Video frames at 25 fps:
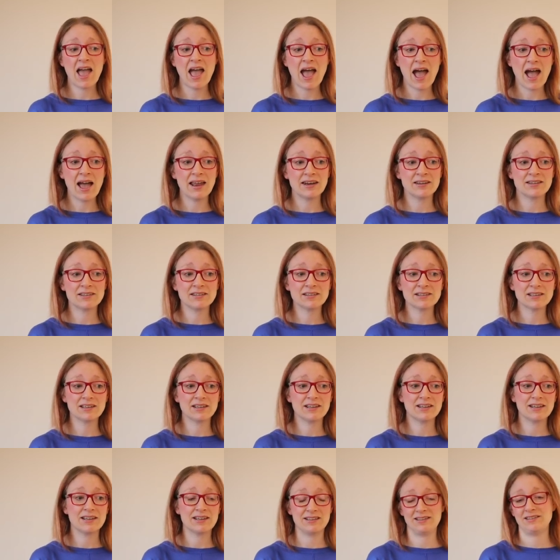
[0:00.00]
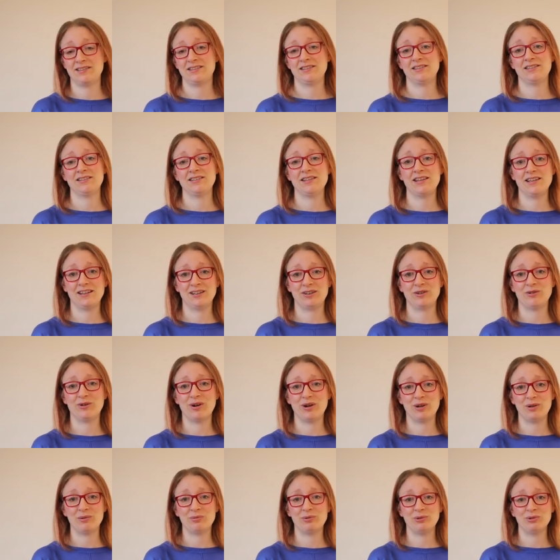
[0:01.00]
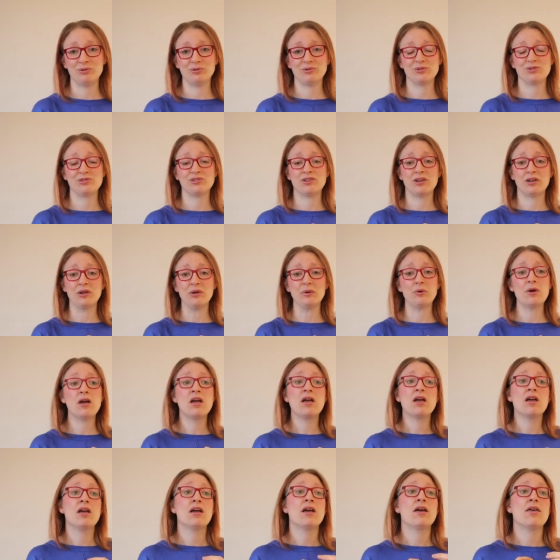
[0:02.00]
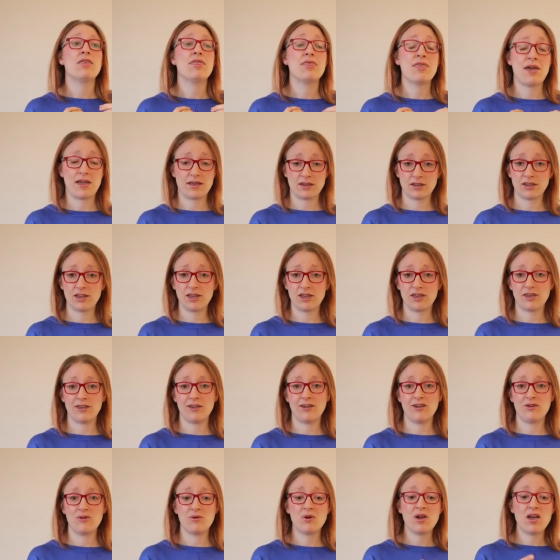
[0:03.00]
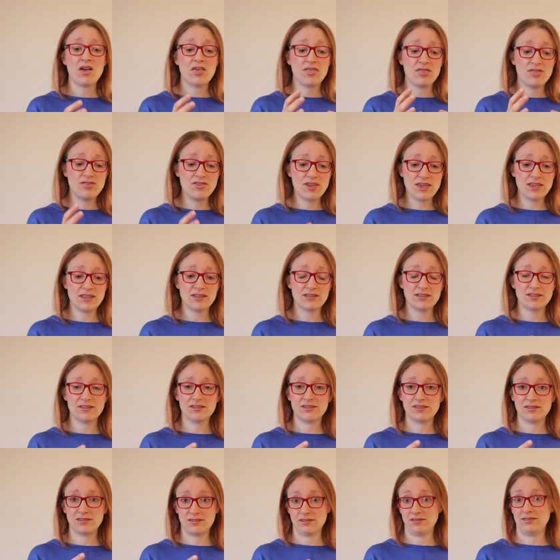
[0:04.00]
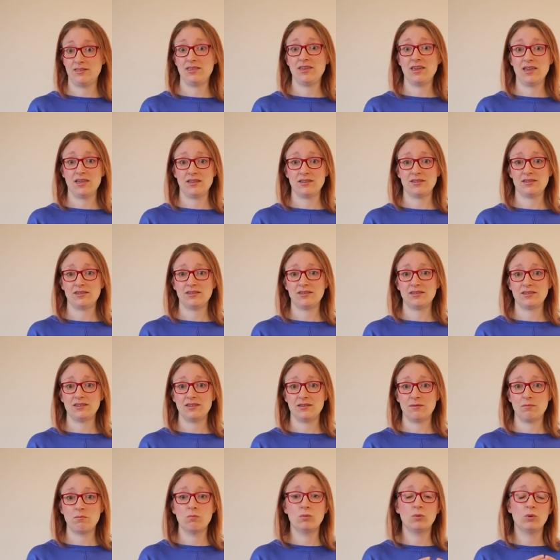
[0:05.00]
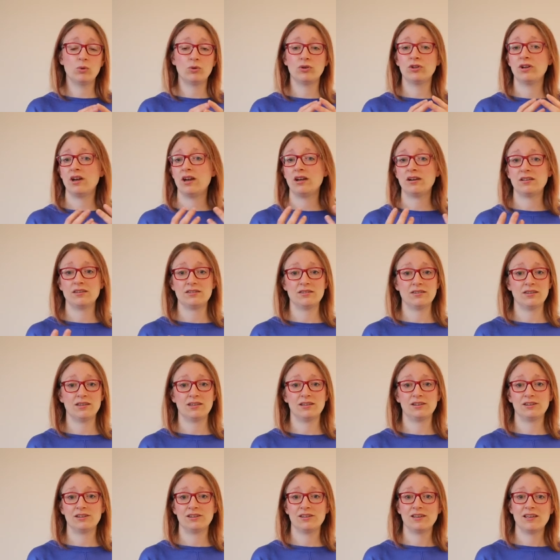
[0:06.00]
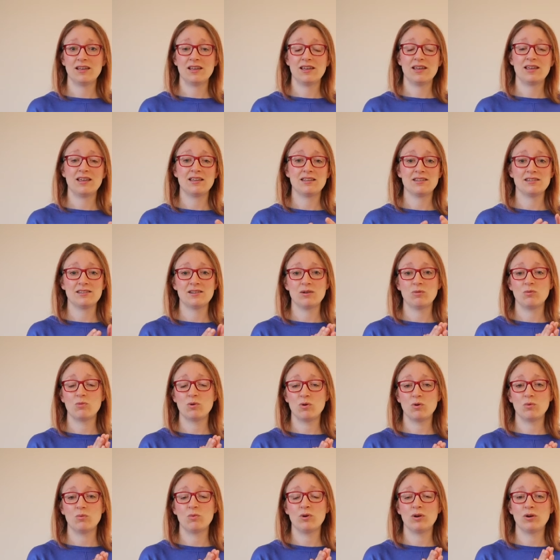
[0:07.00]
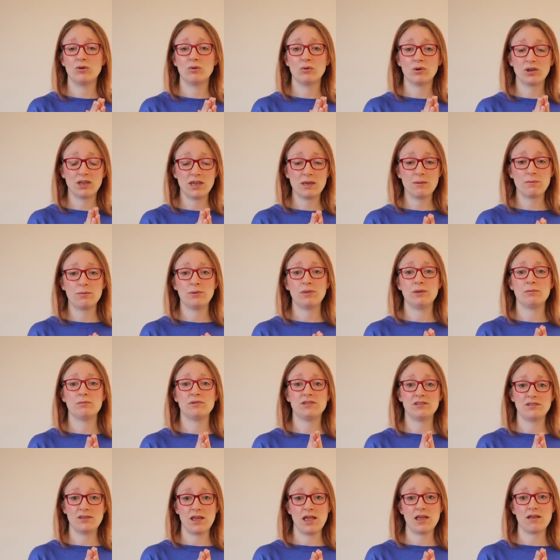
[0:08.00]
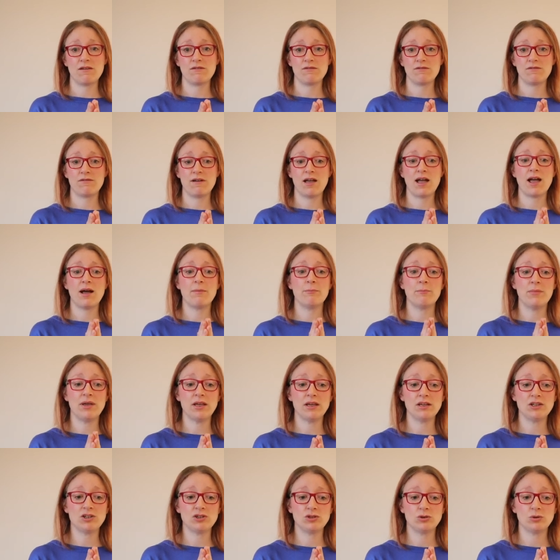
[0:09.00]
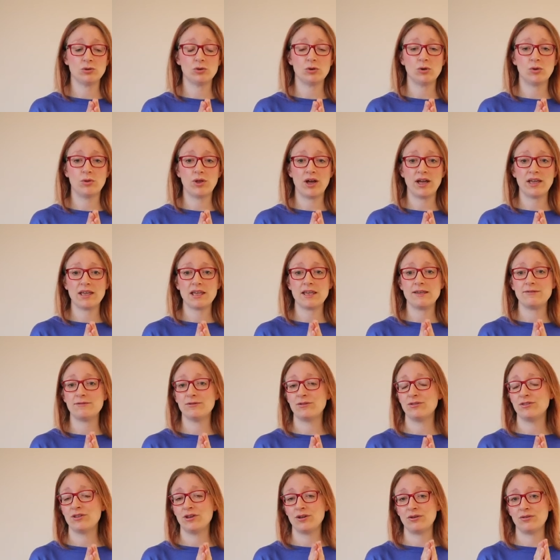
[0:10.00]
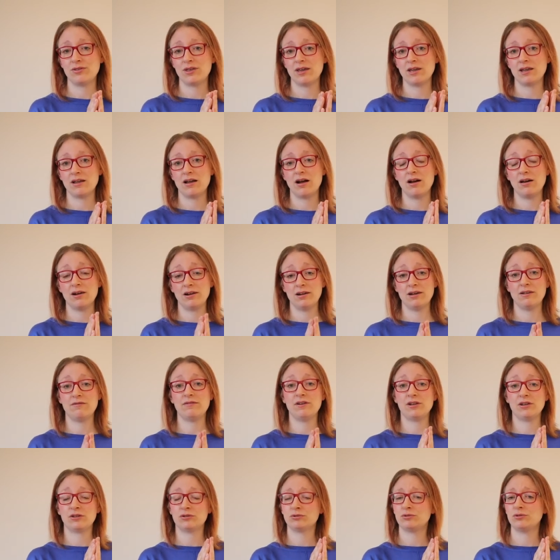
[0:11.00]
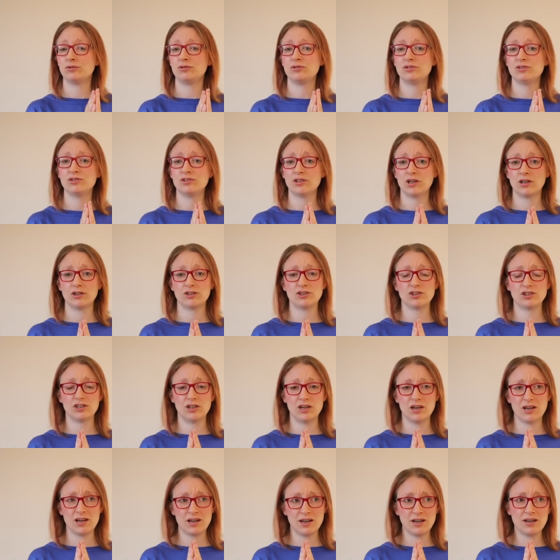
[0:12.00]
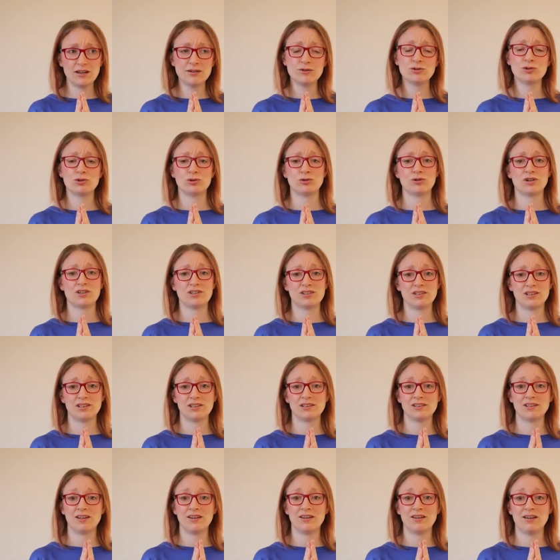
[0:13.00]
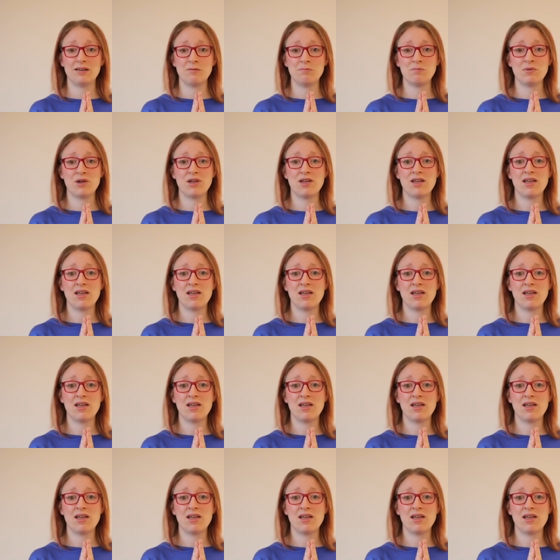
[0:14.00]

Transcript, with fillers: And it's incredible. So, thank you. This, this, more than anything, is what will keep them safe and make sure that even though they are living through such an interesting time,